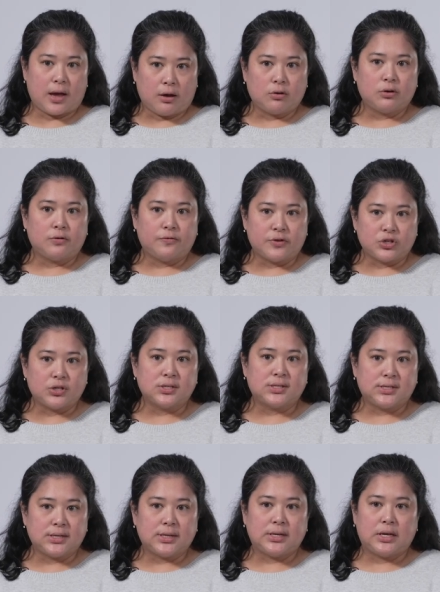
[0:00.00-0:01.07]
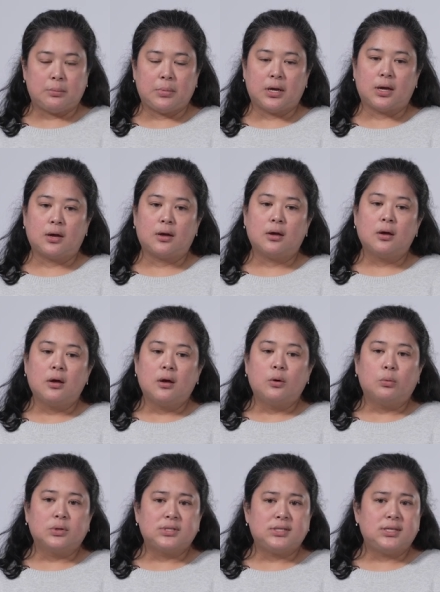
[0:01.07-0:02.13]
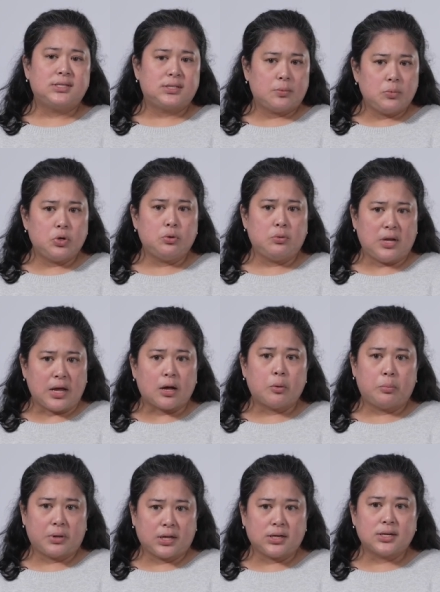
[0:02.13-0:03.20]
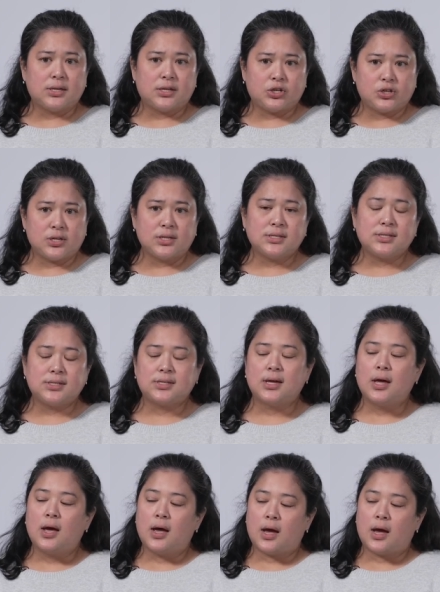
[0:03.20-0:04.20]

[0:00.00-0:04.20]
iron deficiency anemia. We'll see some unique blood conditions.